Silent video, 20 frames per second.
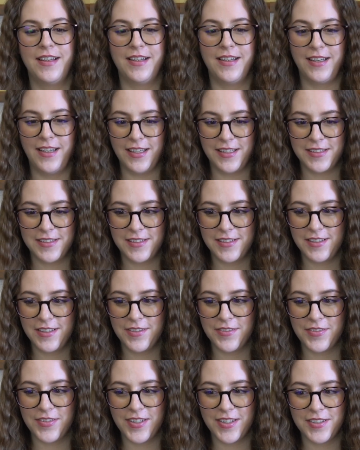Let's see
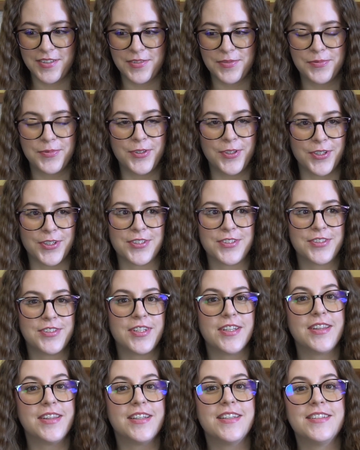if this works.
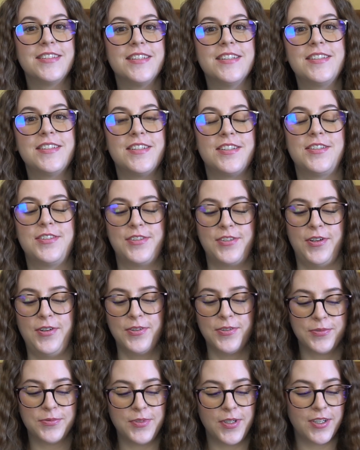This is a
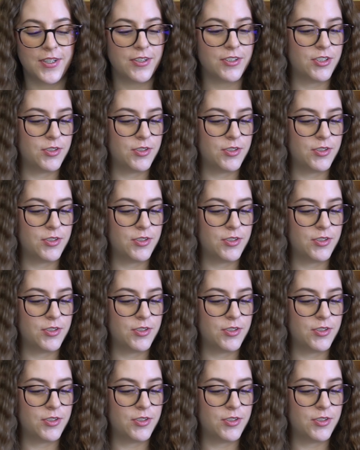saltwater